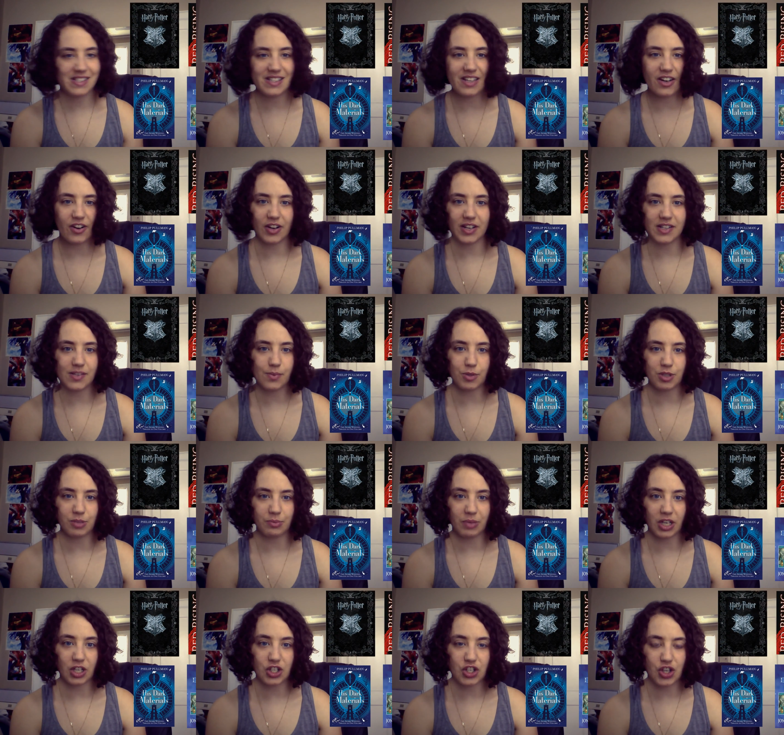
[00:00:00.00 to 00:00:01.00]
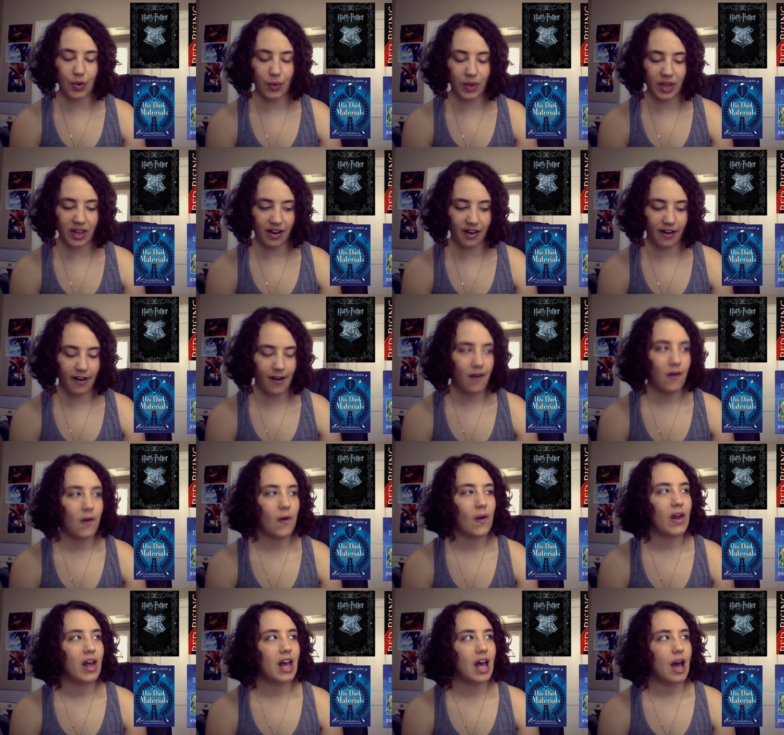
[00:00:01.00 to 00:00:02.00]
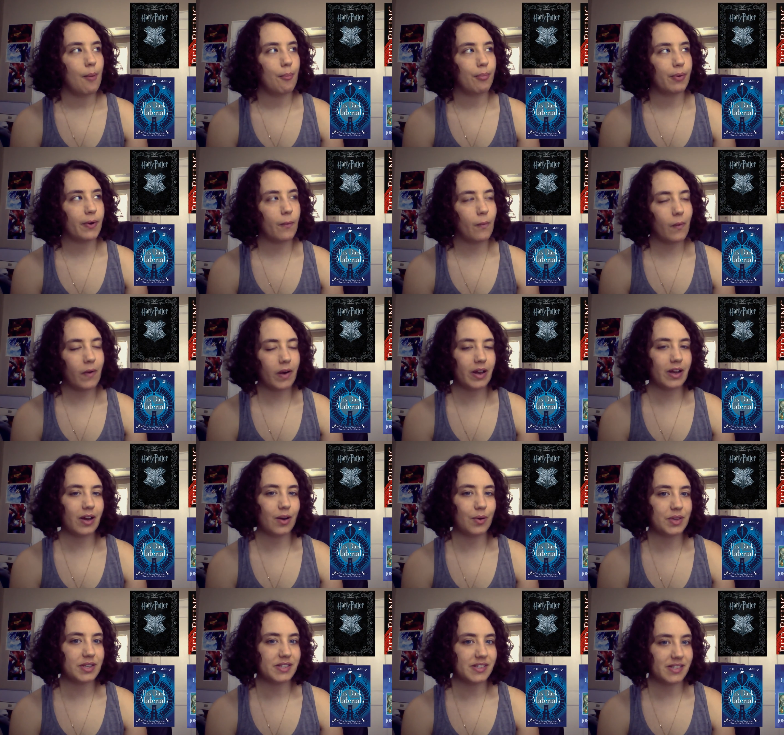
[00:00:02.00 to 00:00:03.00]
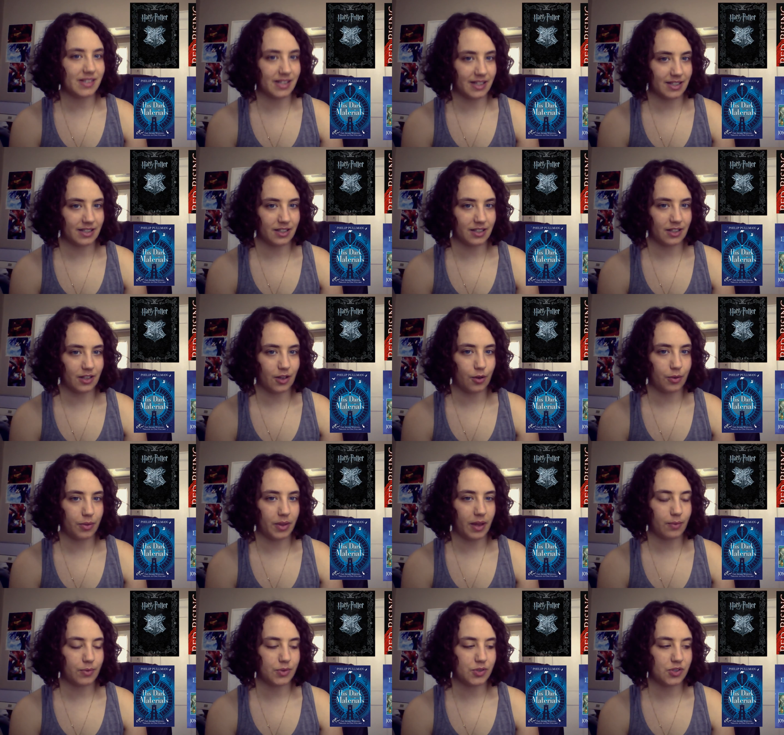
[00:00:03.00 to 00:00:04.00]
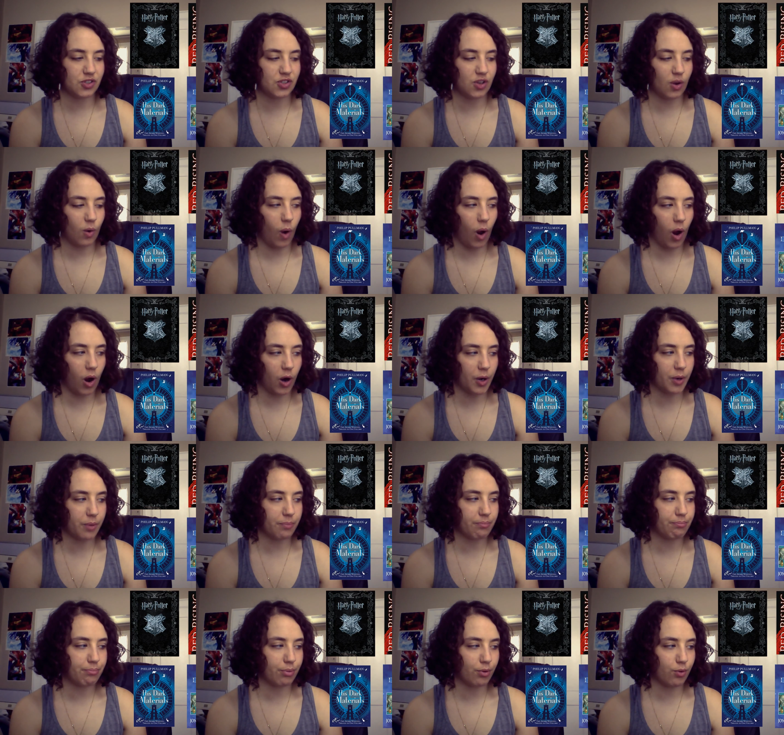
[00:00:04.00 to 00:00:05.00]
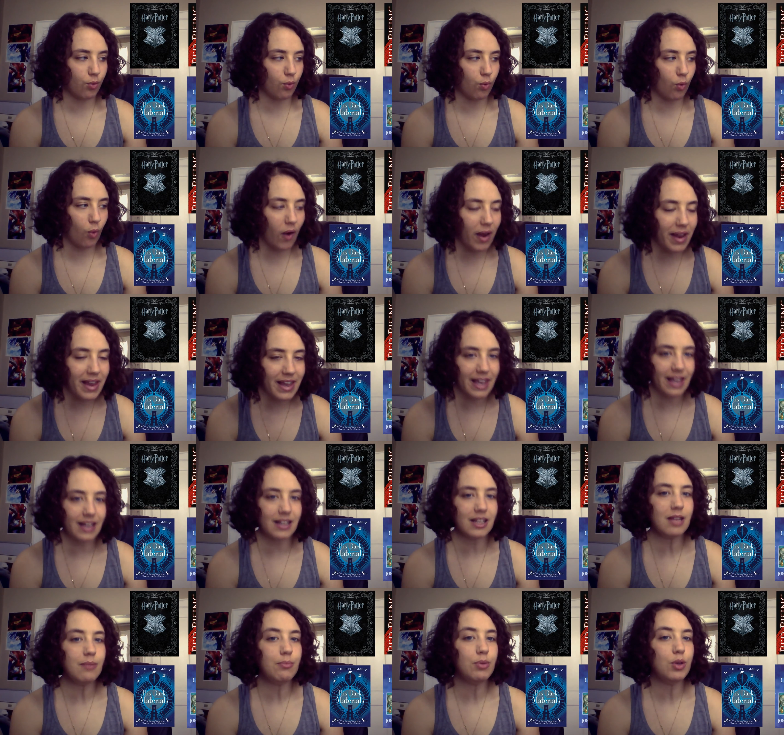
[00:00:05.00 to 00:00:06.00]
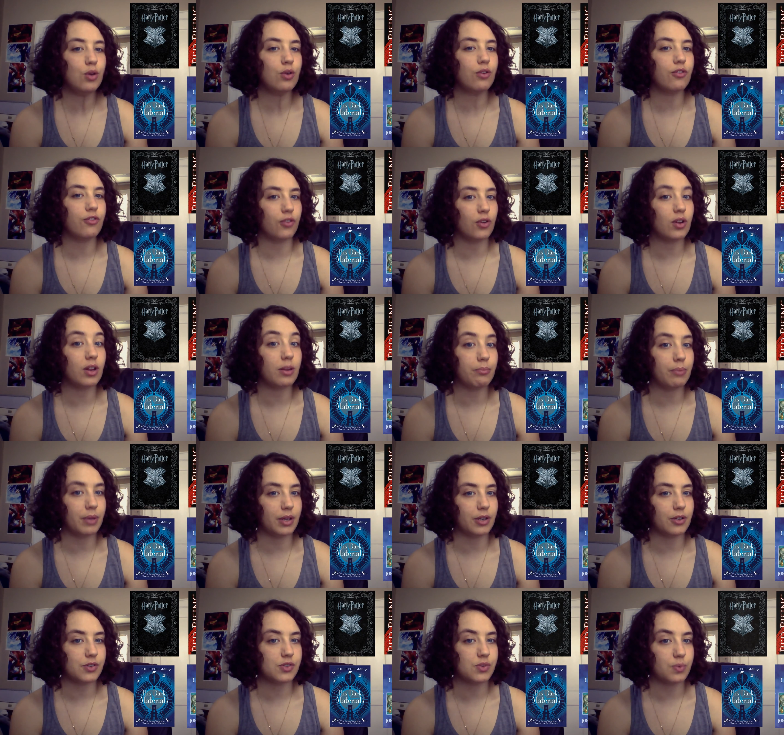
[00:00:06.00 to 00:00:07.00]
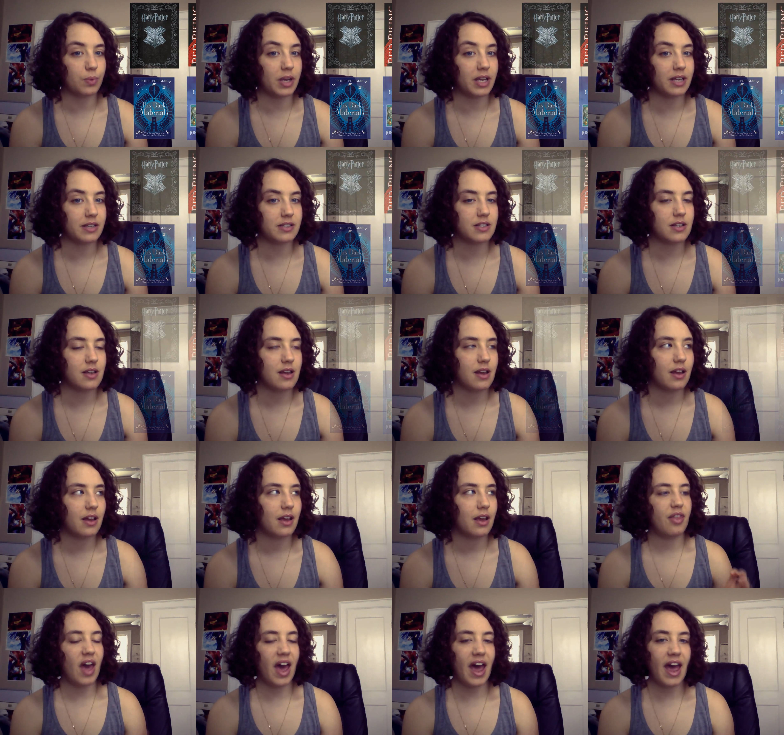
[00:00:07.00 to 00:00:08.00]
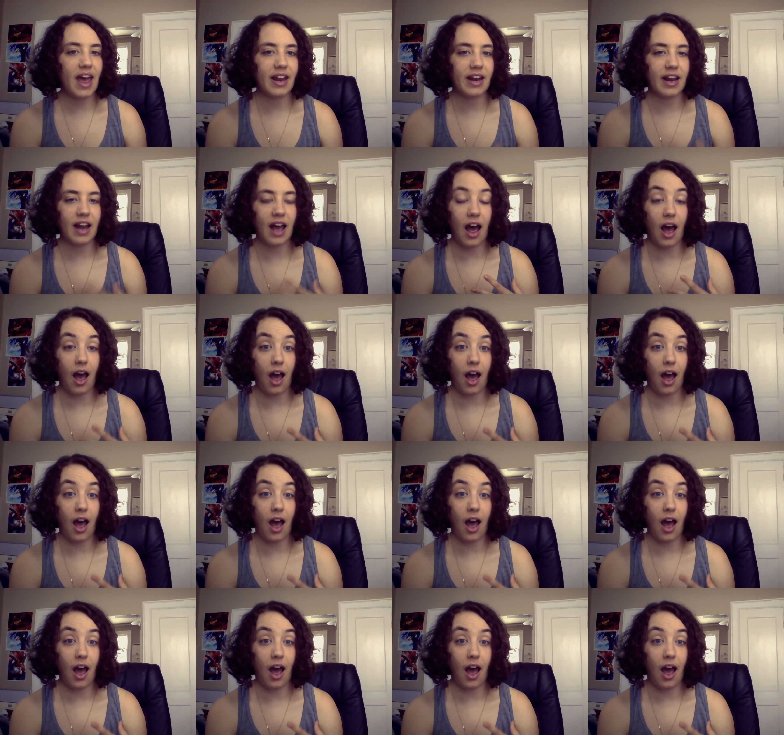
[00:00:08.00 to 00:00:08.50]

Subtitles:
series, which I'm gonna show here. But I wanna go with a standalone that was so heartbreakingly beautiful and bittersweet that